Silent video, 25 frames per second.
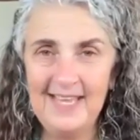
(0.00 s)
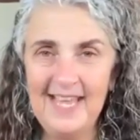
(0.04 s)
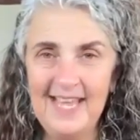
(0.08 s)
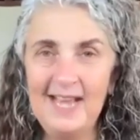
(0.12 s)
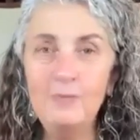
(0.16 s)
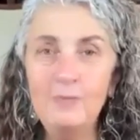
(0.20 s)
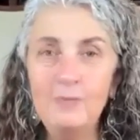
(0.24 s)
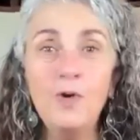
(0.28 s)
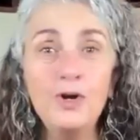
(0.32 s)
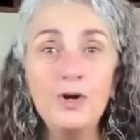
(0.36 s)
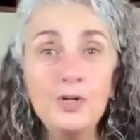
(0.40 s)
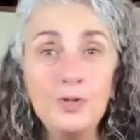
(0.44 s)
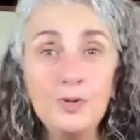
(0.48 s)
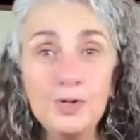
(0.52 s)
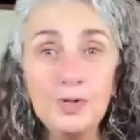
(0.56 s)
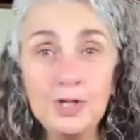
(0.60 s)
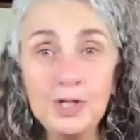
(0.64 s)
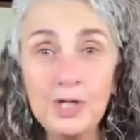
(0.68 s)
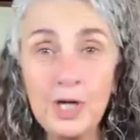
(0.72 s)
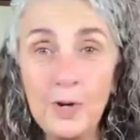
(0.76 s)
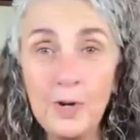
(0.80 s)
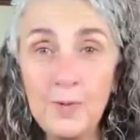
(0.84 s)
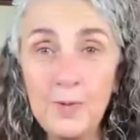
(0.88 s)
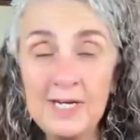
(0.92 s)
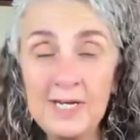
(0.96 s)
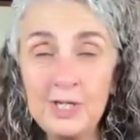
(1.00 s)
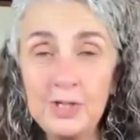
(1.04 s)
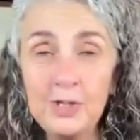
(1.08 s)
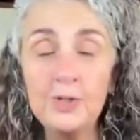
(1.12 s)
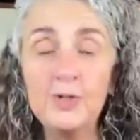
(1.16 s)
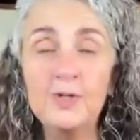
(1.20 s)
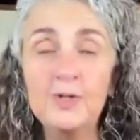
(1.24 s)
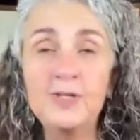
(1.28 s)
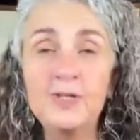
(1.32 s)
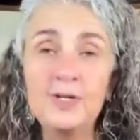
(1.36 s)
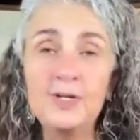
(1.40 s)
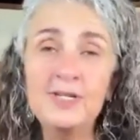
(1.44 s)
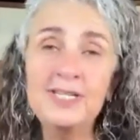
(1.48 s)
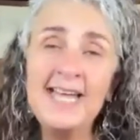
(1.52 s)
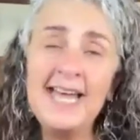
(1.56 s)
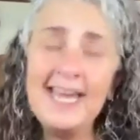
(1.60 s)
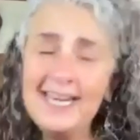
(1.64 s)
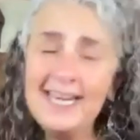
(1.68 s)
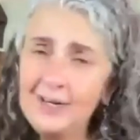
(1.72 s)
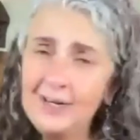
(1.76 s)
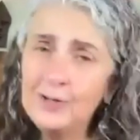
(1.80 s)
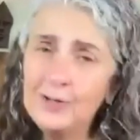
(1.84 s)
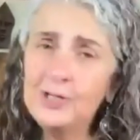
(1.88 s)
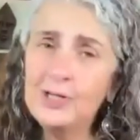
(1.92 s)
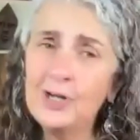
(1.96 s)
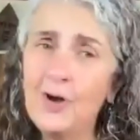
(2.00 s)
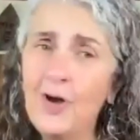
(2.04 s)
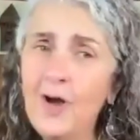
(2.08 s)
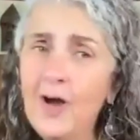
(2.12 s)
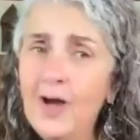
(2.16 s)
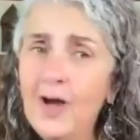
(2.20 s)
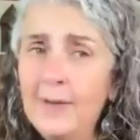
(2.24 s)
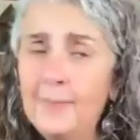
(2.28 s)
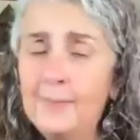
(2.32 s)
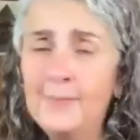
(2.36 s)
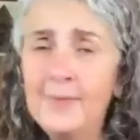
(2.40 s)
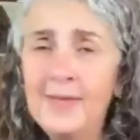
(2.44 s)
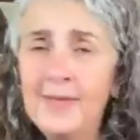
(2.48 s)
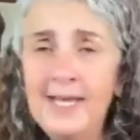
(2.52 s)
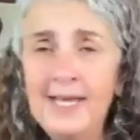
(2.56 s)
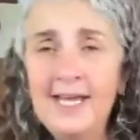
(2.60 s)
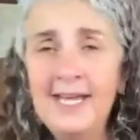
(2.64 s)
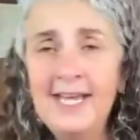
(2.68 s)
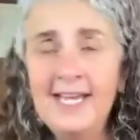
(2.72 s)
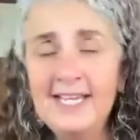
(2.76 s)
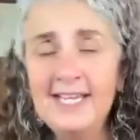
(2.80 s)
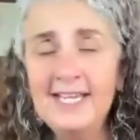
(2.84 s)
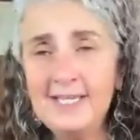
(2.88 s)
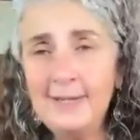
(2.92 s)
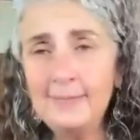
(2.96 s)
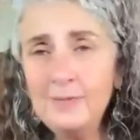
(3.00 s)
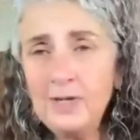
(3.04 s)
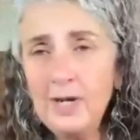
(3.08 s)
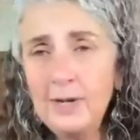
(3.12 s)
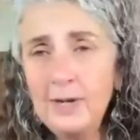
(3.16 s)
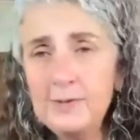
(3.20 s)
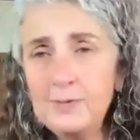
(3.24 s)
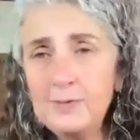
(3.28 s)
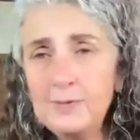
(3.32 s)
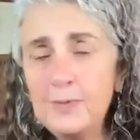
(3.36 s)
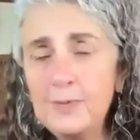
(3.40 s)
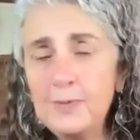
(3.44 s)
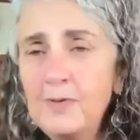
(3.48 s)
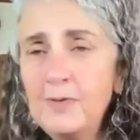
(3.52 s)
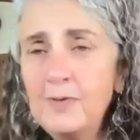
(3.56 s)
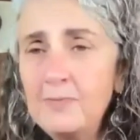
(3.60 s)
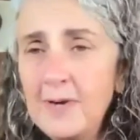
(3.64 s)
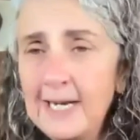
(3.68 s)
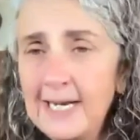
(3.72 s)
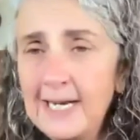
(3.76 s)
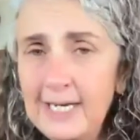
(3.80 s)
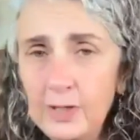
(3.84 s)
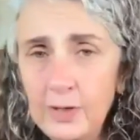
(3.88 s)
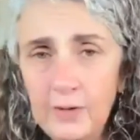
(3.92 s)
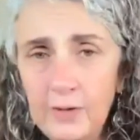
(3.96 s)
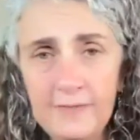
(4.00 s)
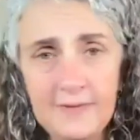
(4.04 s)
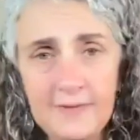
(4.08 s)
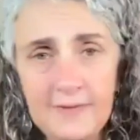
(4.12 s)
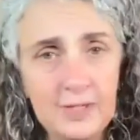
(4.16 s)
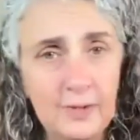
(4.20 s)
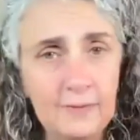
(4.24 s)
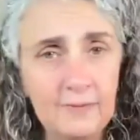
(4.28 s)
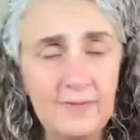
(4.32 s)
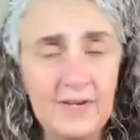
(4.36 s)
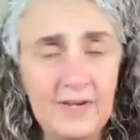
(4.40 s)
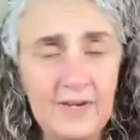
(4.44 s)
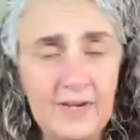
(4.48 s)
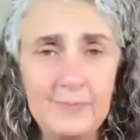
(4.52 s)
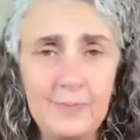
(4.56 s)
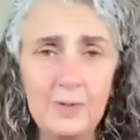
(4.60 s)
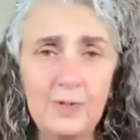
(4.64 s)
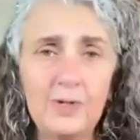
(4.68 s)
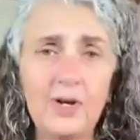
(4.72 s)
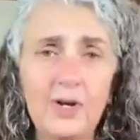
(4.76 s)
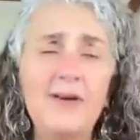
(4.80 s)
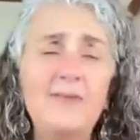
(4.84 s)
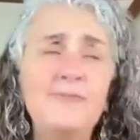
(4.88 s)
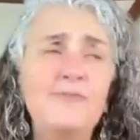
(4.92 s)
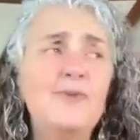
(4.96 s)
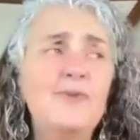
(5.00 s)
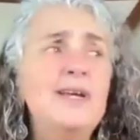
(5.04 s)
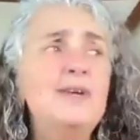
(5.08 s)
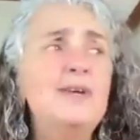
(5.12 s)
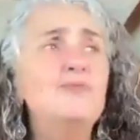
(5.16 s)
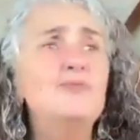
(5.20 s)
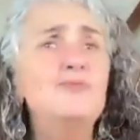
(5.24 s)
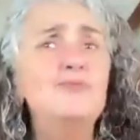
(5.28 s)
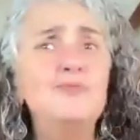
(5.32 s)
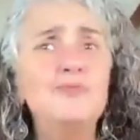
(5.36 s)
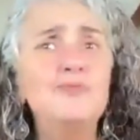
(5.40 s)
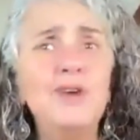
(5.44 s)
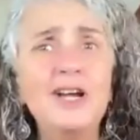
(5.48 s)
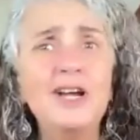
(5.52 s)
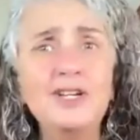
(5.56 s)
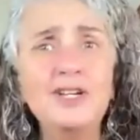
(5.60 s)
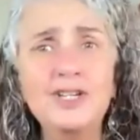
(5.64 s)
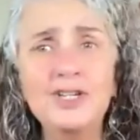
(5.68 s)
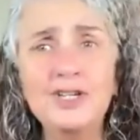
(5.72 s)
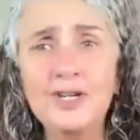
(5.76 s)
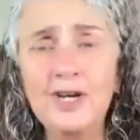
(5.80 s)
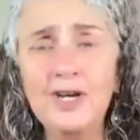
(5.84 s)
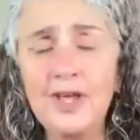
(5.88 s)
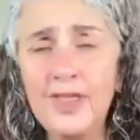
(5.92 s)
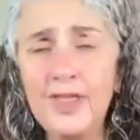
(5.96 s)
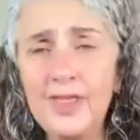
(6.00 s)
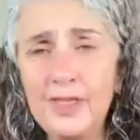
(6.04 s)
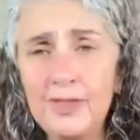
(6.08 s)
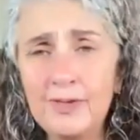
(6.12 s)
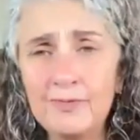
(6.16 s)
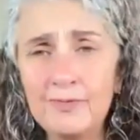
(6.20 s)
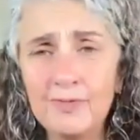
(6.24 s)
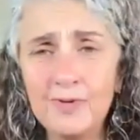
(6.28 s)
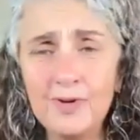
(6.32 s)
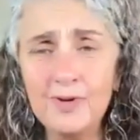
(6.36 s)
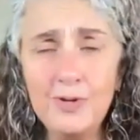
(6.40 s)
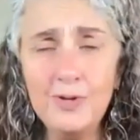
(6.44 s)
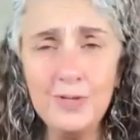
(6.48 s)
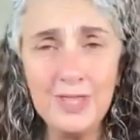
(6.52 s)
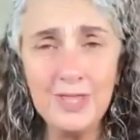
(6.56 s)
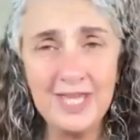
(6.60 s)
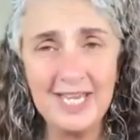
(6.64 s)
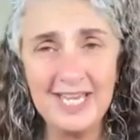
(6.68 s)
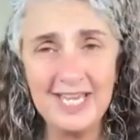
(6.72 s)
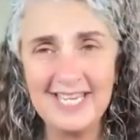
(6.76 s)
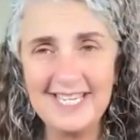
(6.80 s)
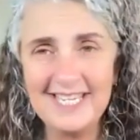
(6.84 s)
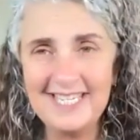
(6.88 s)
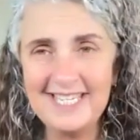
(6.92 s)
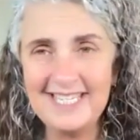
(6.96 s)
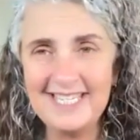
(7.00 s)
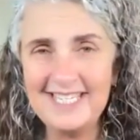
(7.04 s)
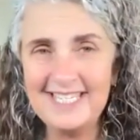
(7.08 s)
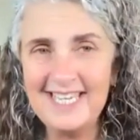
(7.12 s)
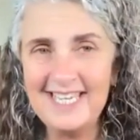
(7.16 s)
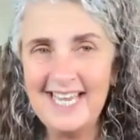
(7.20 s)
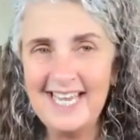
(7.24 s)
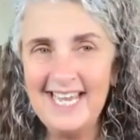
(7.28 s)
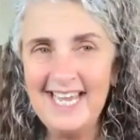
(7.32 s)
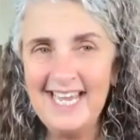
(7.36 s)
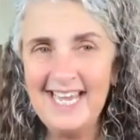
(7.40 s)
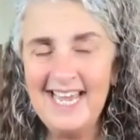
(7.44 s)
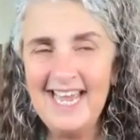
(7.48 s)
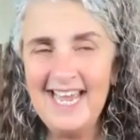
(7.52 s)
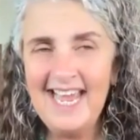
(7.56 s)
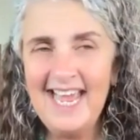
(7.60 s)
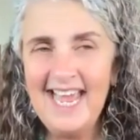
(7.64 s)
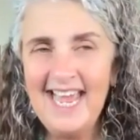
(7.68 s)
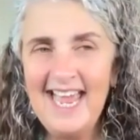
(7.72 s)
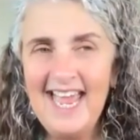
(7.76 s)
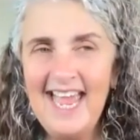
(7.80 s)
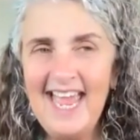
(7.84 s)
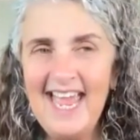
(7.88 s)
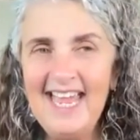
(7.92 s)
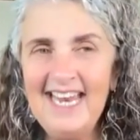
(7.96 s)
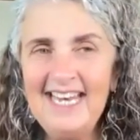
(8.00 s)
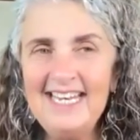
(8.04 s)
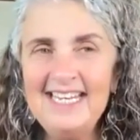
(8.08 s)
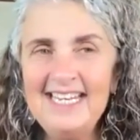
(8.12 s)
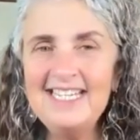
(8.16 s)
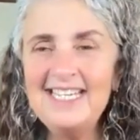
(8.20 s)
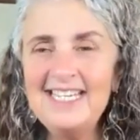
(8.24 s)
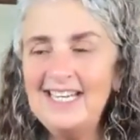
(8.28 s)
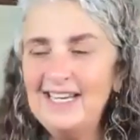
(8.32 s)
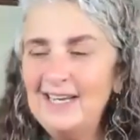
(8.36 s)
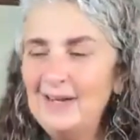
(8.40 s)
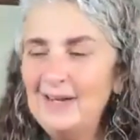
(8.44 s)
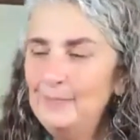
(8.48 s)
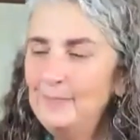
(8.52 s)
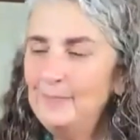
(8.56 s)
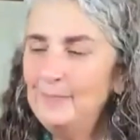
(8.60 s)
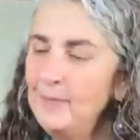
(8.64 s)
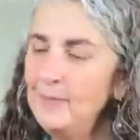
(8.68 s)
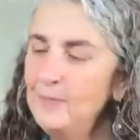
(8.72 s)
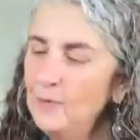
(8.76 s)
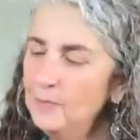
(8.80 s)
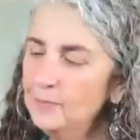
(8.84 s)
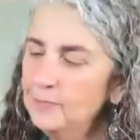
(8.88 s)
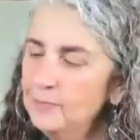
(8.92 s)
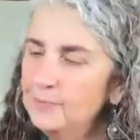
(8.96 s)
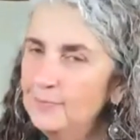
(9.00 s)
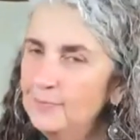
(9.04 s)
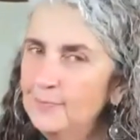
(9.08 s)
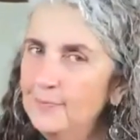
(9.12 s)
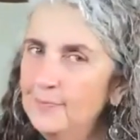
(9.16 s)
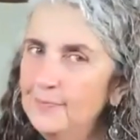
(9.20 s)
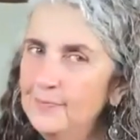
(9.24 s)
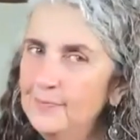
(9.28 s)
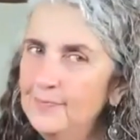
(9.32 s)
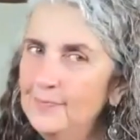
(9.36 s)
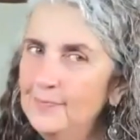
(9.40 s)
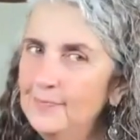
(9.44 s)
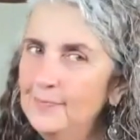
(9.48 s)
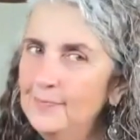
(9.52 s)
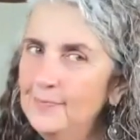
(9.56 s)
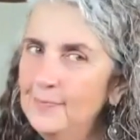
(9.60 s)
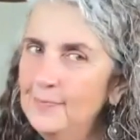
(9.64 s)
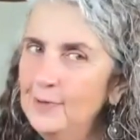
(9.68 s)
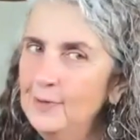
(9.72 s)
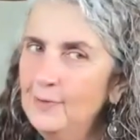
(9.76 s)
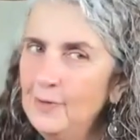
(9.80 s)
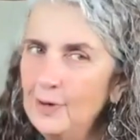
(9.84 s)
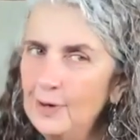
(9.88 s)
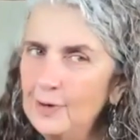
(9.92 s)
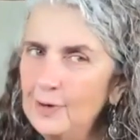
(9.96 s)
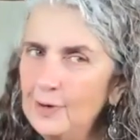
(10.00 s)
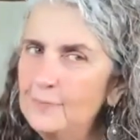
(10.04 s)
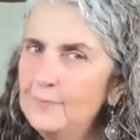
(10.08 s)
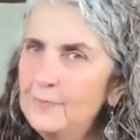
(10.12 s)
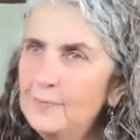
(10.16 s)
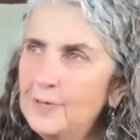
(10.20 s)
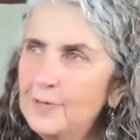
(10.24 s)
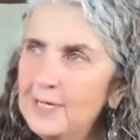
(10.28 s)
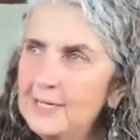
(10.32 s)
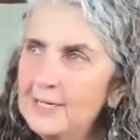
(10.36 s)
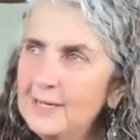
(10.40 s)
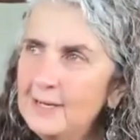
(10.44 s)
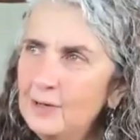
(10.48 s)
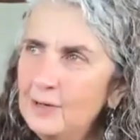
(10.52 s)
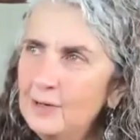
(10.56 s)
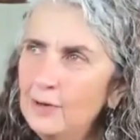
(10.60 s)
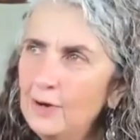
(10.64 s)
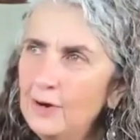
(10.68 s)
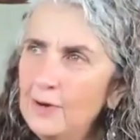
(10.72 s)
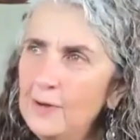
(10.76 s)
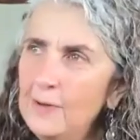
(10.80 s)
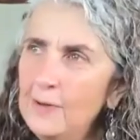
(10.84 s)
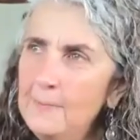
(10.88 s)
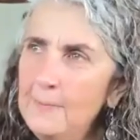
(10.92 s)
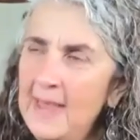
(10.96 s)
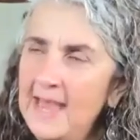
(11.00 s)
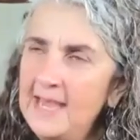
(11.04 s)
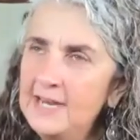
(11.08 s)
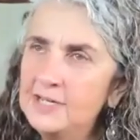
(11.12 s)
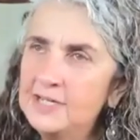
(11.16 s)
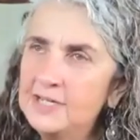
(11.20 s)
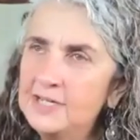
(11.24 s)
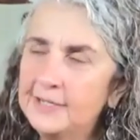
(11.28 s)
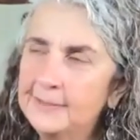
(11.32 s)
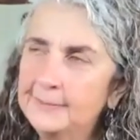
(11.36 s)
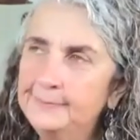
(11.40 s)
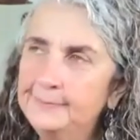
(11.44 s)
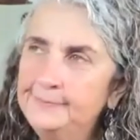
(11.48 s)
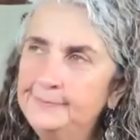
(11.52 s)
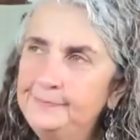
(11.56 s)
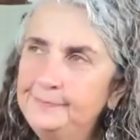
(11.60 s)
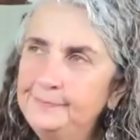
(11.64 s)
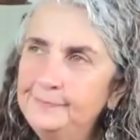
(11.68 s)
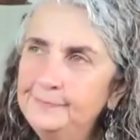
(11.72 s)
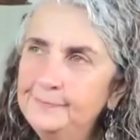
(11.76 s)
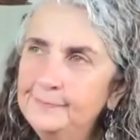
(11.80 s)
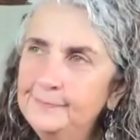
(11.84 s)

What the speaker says: and what you're showing too. So take your time. Sometimes when we're really nervous on Facebook Live, we rush through things, and people. You got to imagine,